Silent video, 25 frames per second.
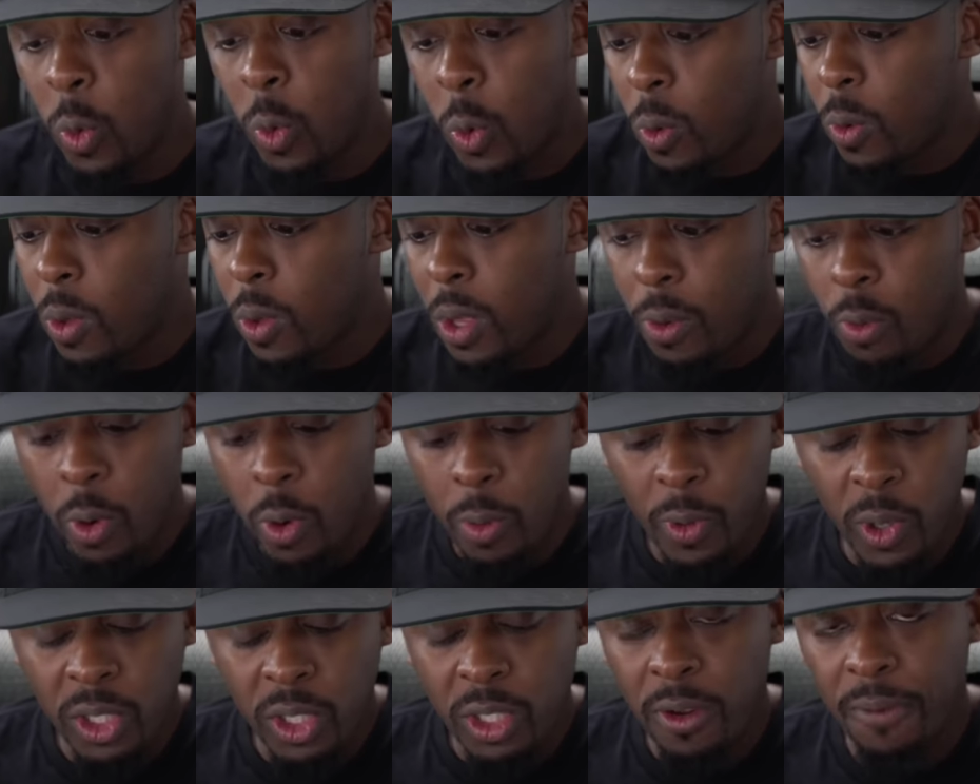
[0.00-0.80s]

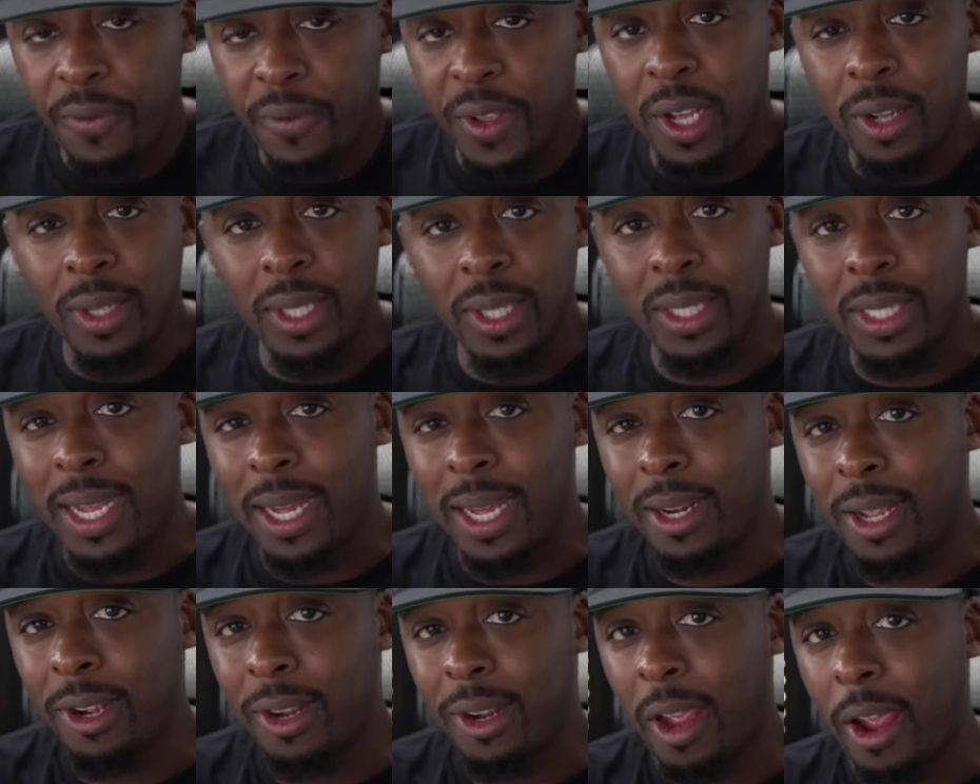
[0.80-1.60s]
when we're
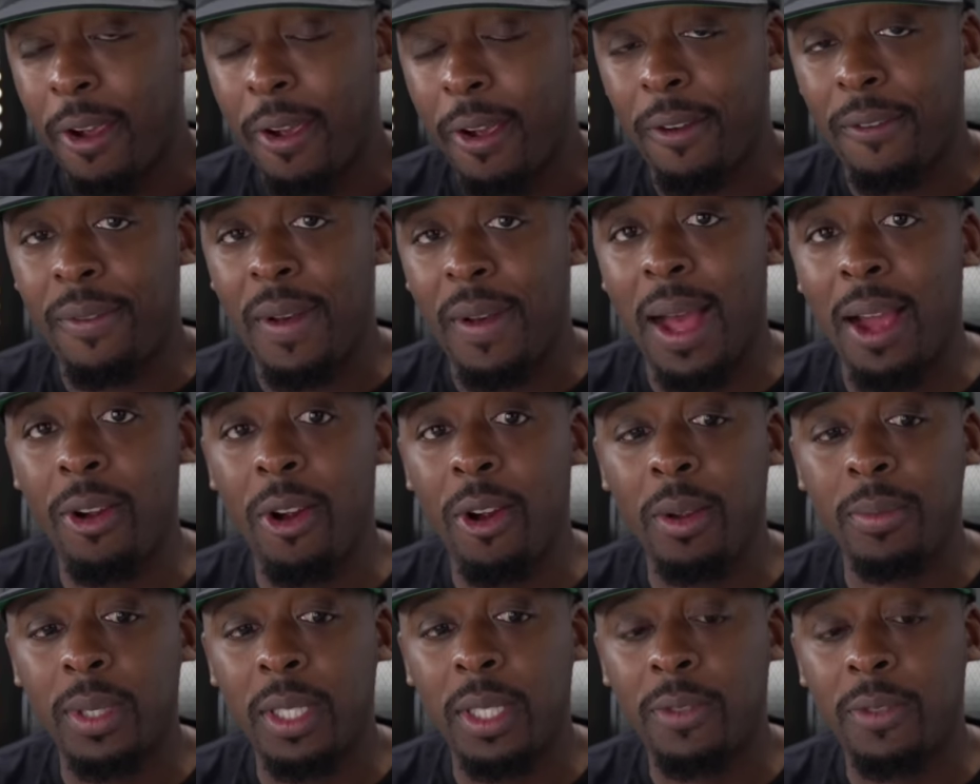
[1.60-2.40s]
civilians out here carrying
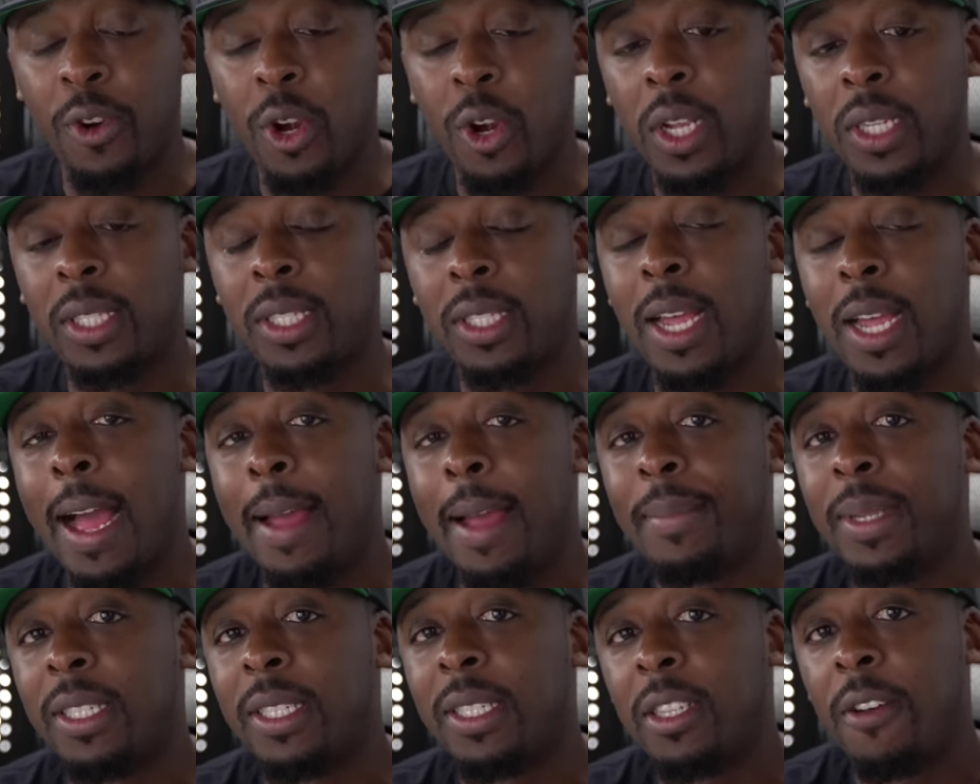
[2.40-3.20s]
firearms, for us,
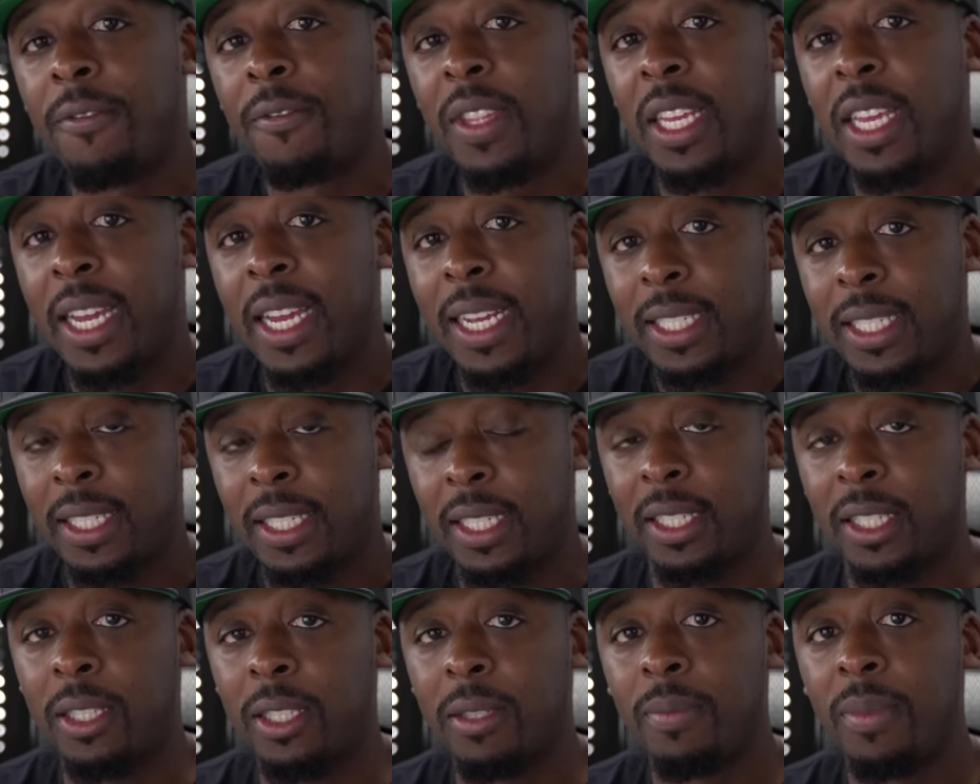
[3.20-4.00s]
time is of the
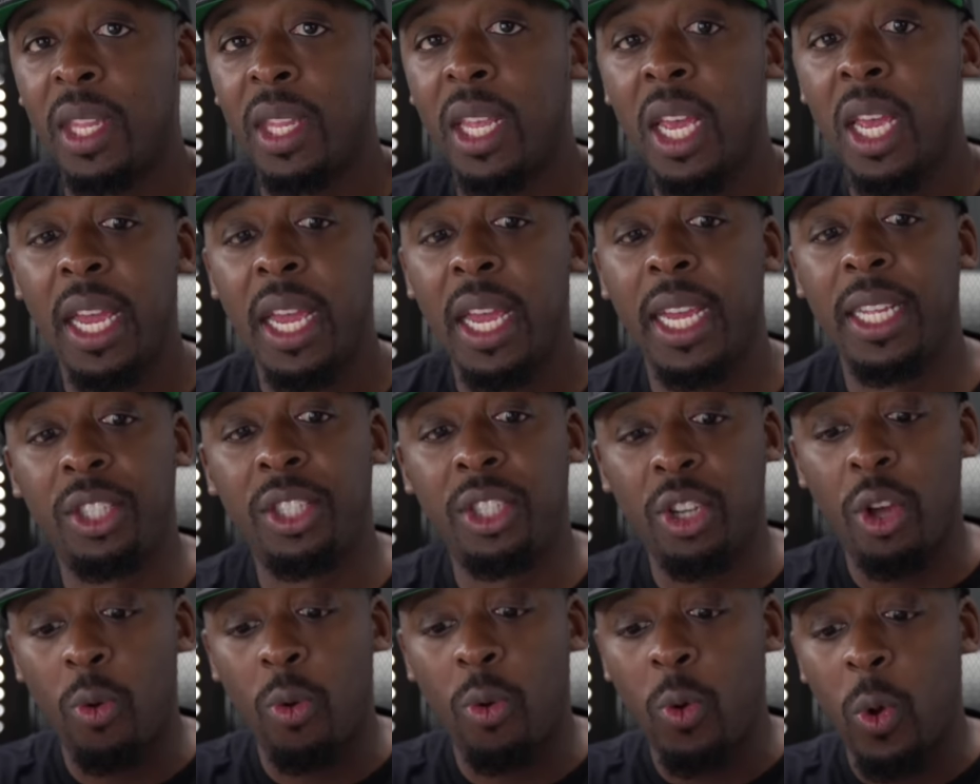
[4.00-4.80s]
essence.
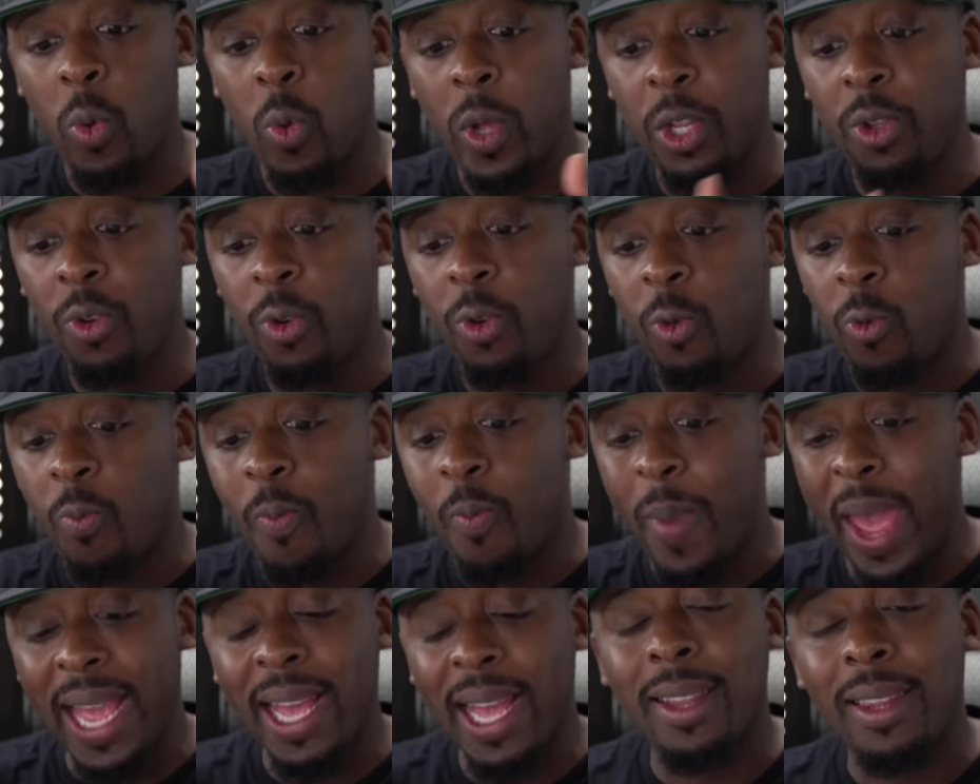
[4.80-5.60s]
And so when you
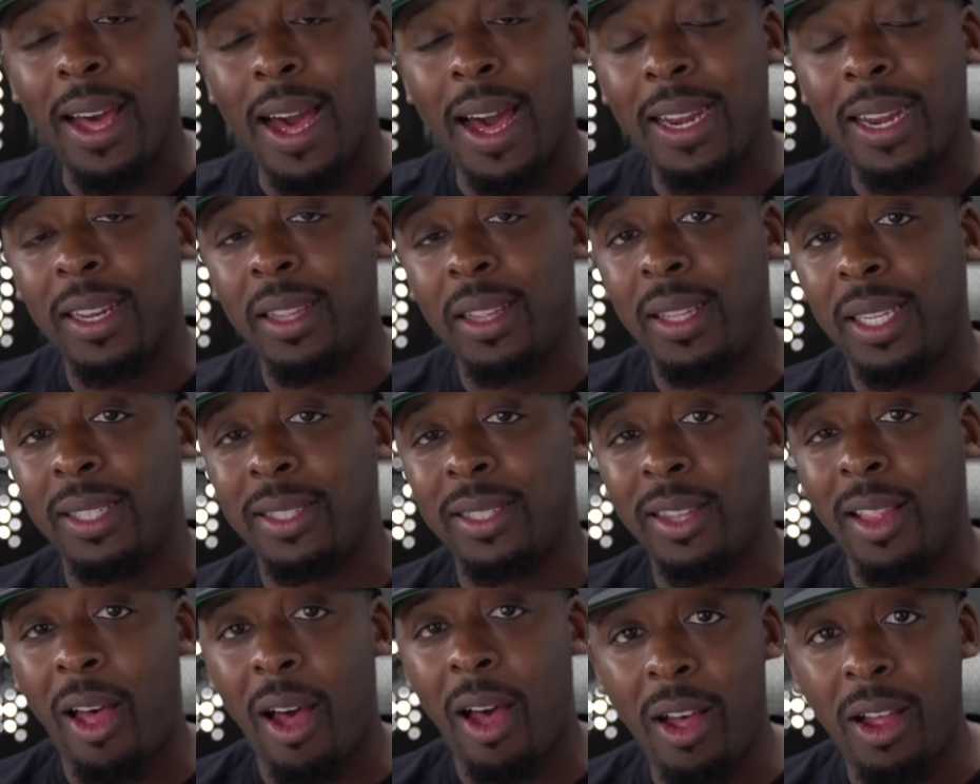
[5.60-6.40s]
make a lot of
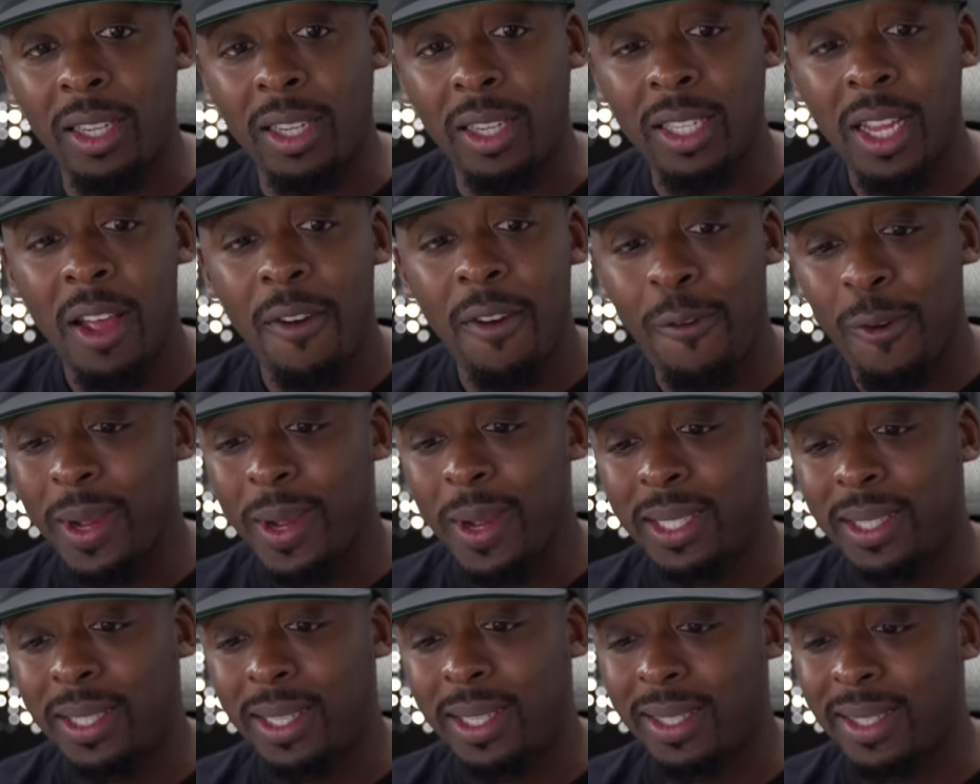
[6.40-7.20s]
these laws,
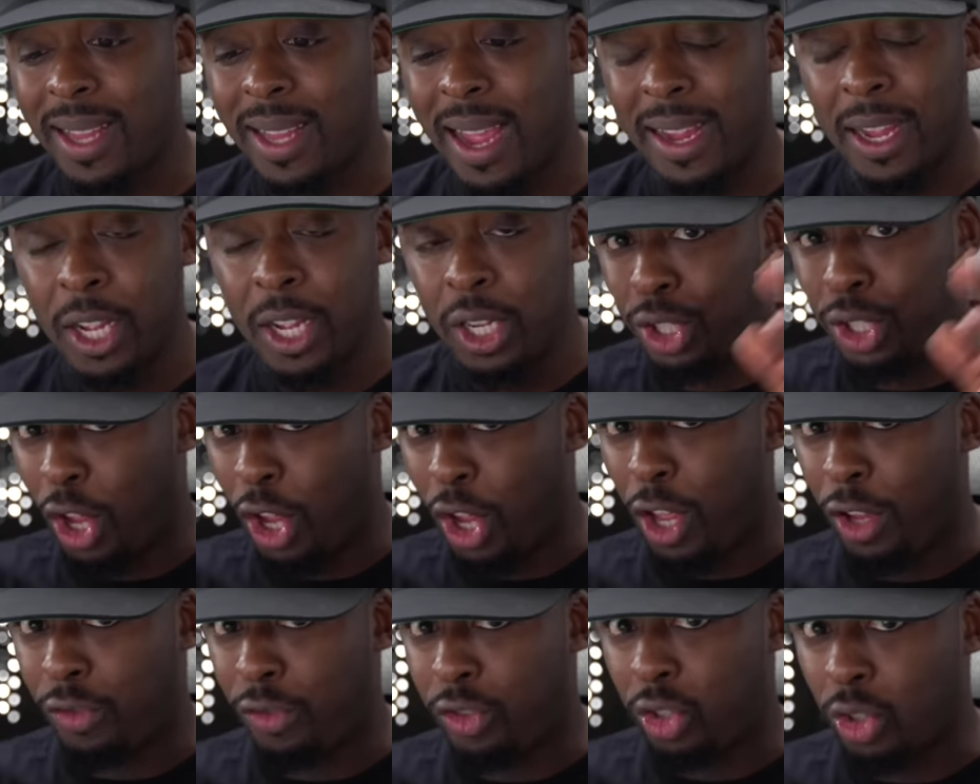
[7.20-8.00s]
for instance, like
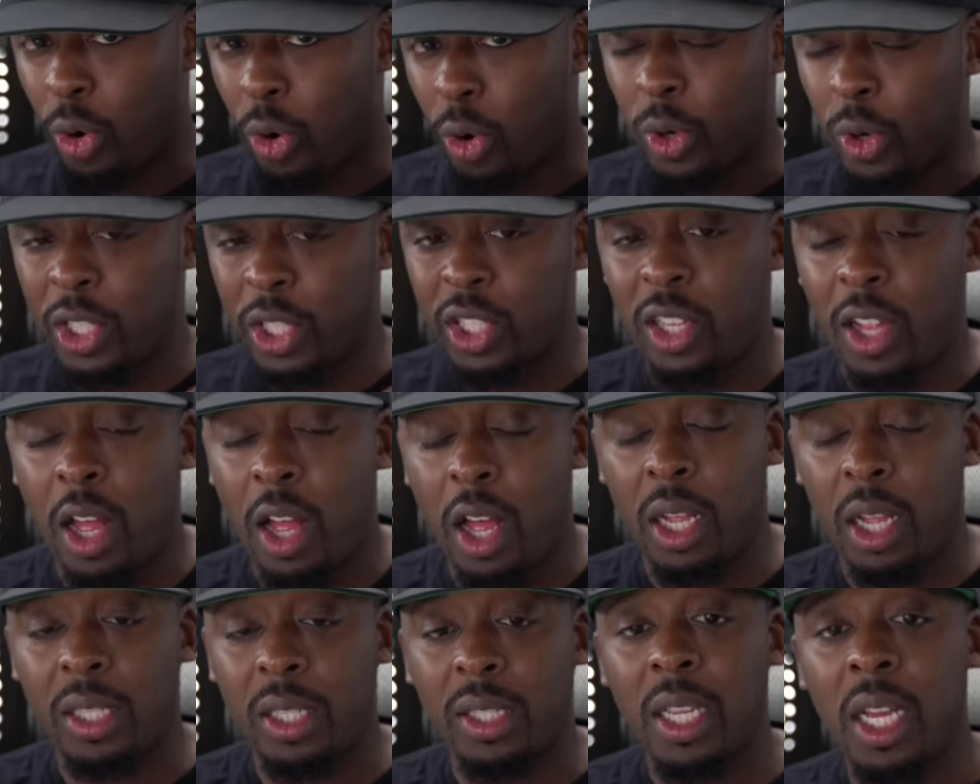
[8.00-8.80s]
safe storage
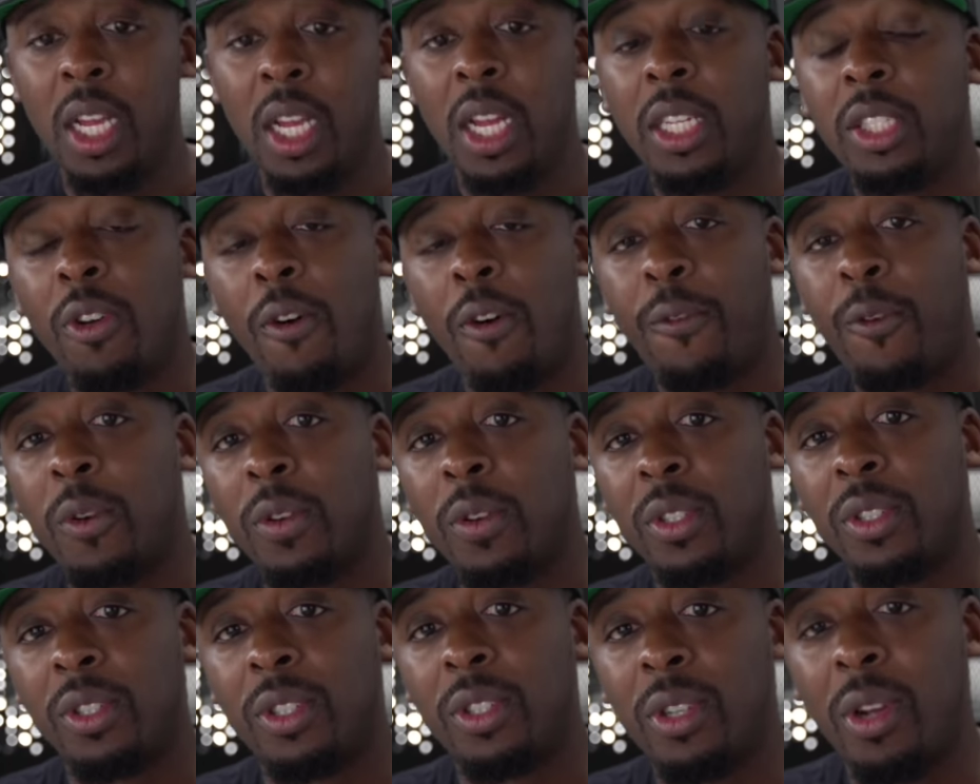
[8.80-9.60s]
laws, so
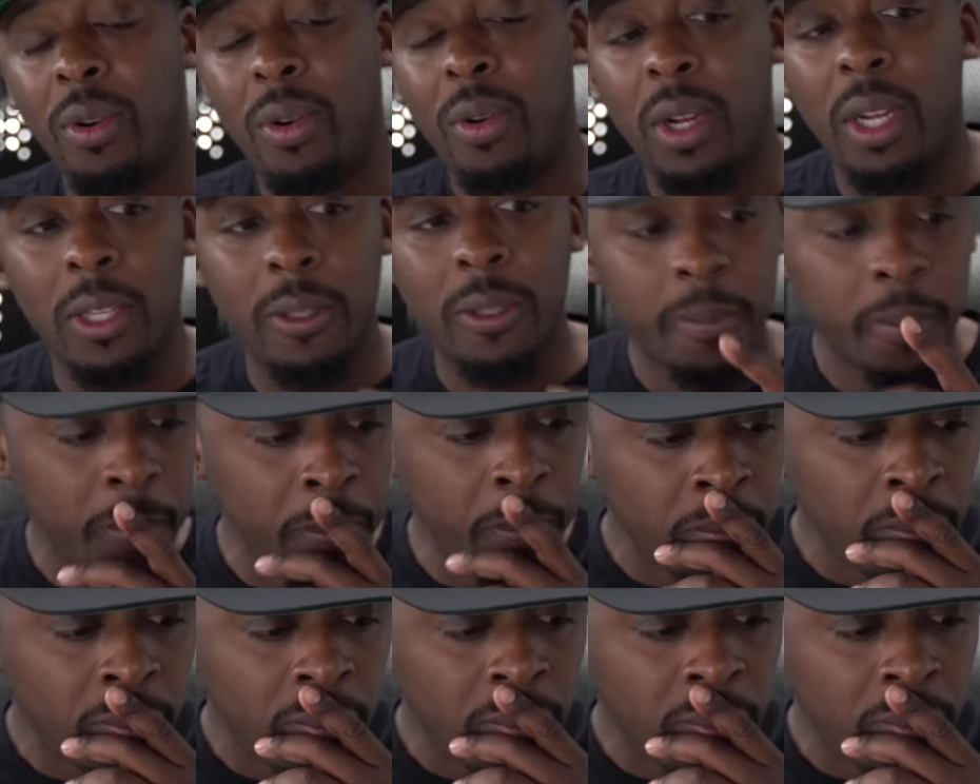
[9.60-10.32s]
forth and so on,